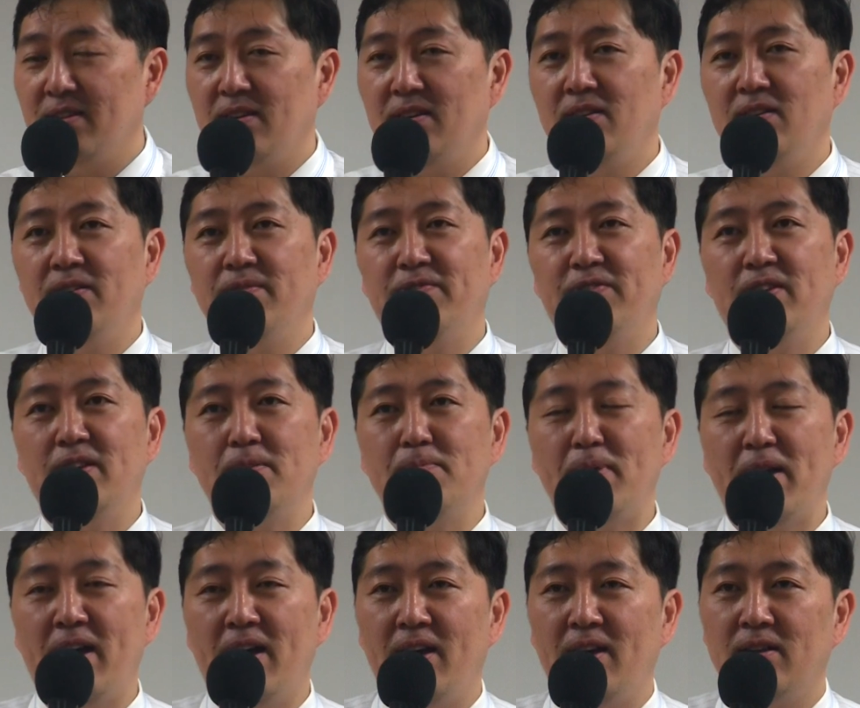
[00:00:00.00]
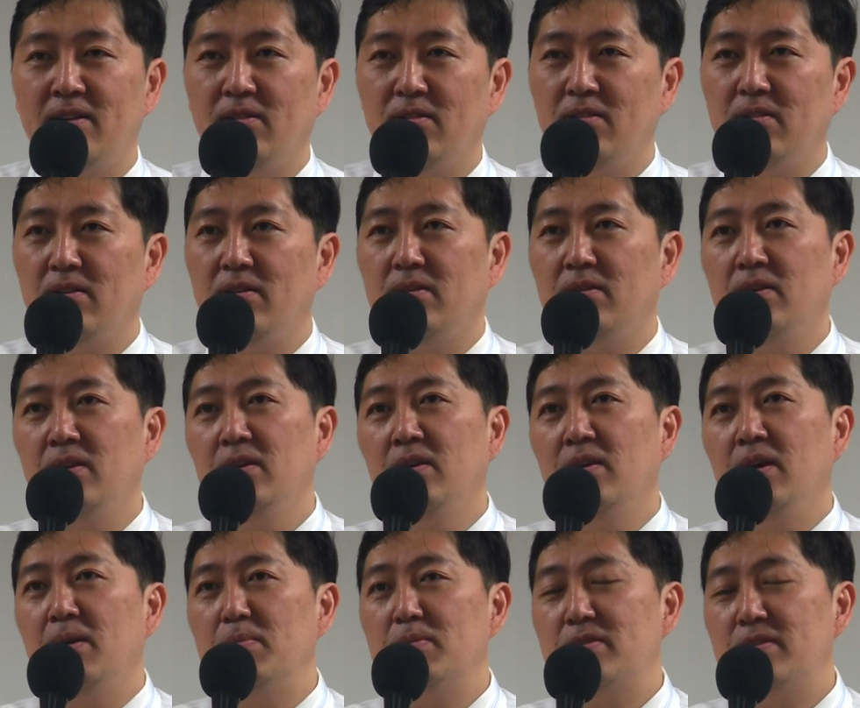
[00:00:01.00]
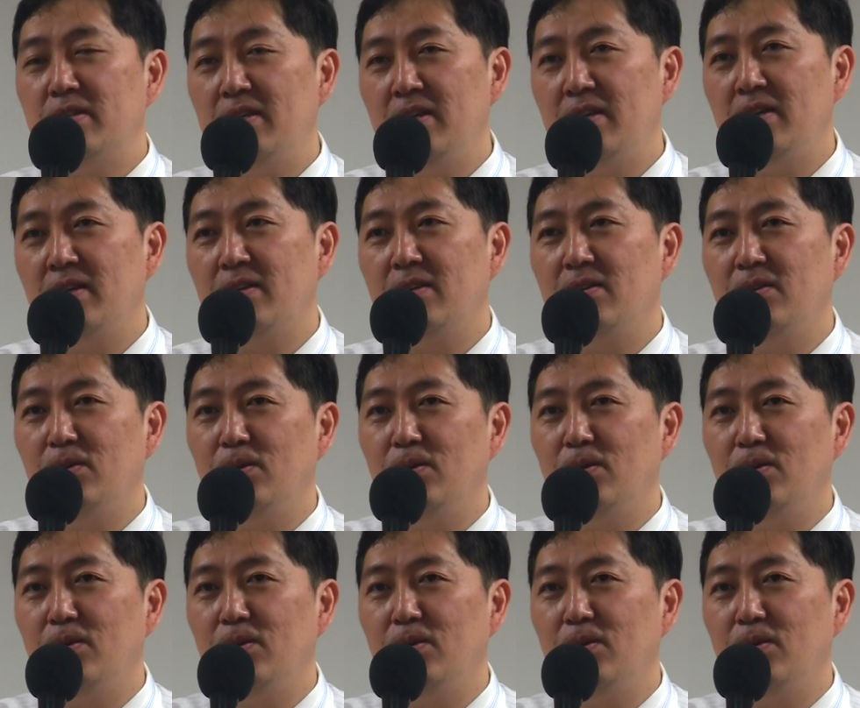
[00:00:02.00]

Oh, I'm feeling bad. Oh, I'm sick.